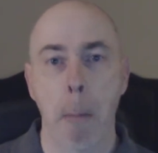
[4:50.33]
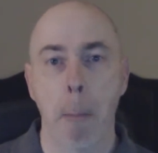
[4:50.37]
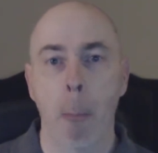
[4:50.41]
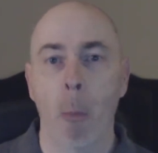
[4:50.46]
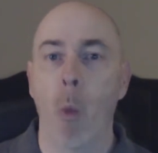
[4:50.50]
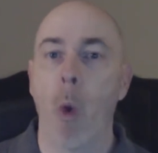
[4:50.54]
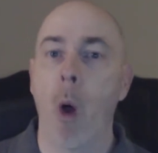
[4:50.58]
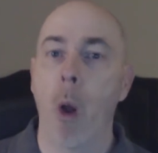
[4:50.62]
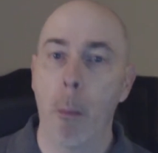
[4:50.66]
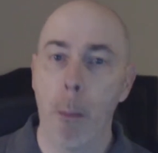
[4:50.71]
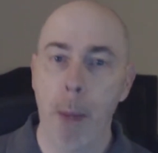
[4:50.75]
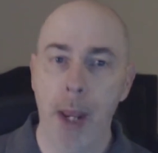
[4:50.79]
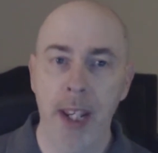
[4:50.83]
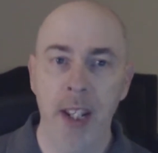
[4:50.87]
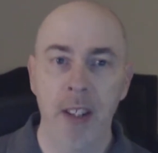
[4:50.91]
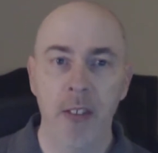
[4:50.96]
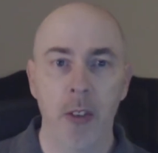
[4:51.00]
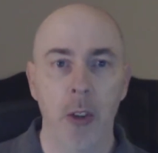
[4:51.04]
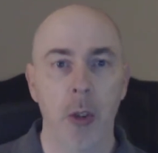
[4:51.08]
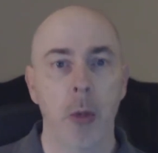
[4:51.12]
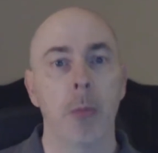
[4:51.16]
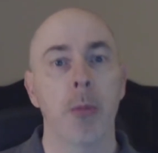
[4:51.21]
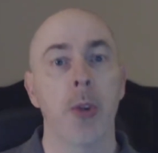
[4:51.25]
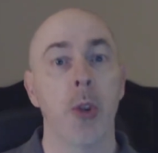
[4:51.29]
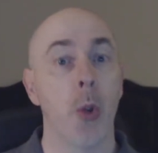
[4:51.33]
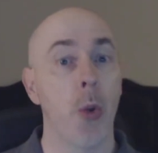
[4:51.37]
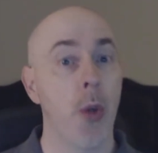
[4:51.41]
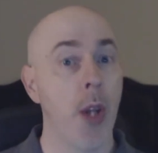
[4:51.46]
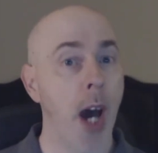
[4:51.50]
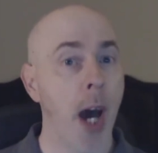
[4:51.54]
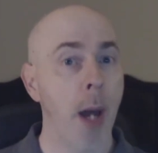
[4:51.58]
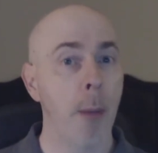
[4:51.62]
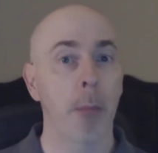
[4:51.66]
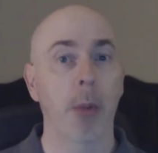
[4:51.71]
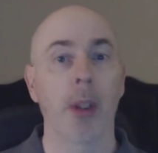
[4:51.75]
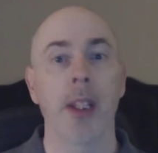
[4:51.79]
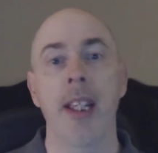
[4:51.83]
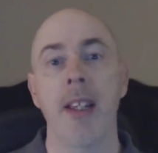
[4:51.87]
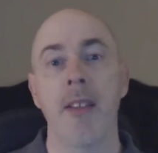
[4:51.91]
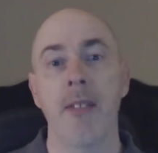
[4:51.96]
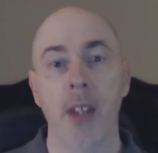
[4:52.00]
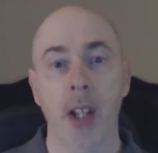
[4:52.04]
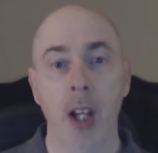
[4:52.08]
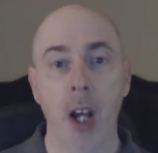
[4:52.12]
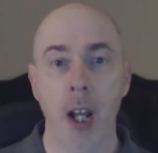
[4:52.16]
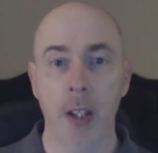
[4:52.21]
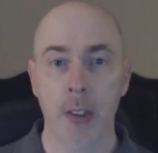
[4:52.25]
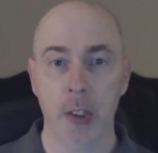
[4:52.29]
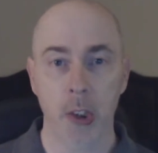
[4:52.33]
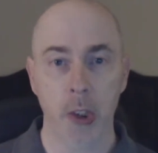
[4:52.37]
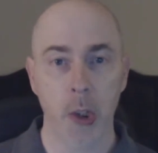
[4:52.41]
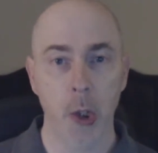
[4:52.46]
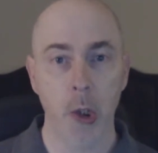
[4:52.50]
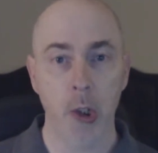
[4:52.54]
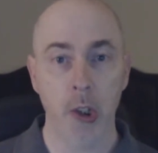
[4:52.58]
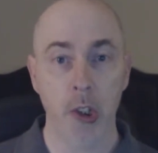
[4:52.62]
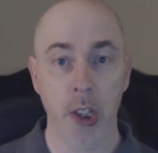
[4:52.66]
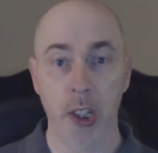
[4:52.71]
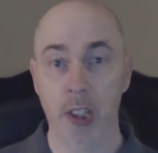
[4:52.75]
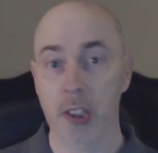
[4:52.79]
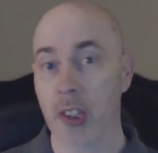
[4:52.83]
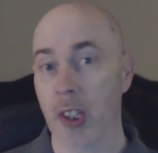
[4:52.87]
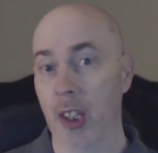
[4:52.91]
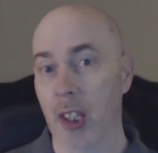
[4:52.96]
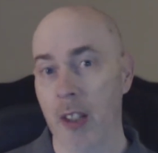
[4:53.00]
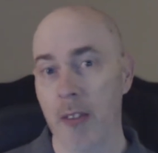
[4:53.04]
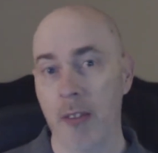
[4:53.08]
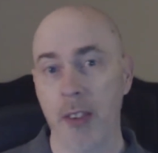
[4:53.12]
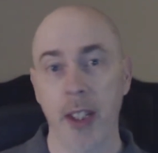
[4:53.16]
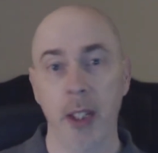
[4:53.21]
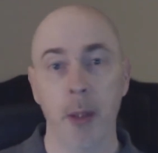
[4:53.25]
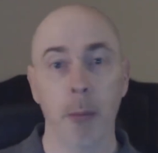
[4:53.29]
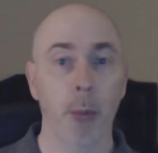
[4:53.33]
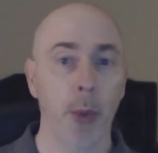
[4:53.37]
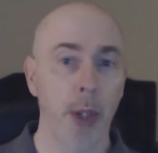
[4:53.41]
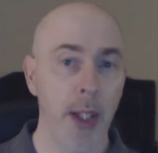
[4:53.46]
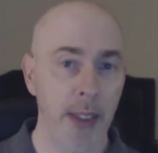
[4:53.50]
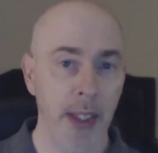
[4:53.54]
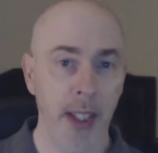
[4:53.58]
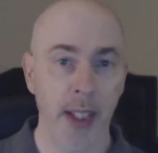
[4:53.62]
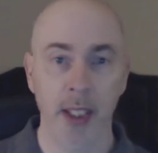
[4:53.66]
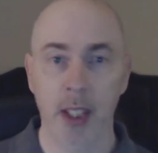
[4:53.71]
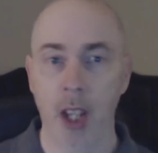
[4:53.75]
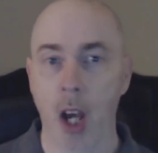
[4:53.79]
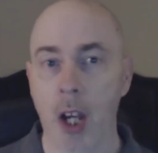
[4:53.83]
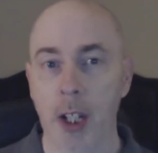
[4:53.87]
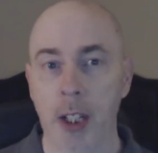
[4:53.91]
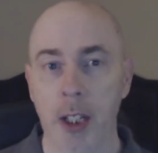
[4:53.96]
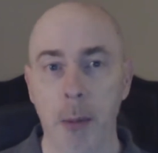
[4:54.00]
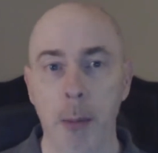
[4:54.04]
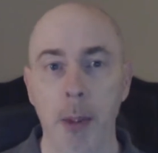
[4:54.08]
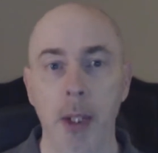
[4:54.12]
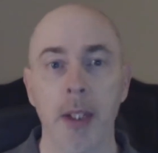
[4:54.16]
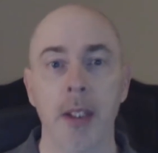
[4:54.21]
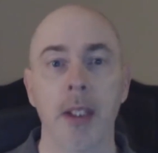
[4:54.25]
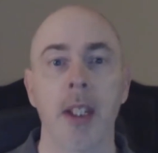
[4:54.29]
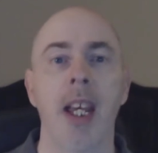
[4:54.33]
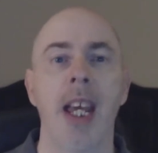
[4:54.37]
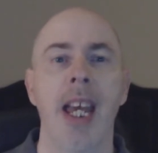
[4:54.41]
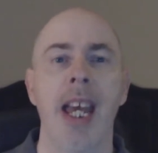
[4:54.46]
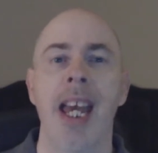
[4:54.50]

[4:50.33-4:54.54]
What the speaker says: While many of them do not believe the Constitution is a living, breathing document,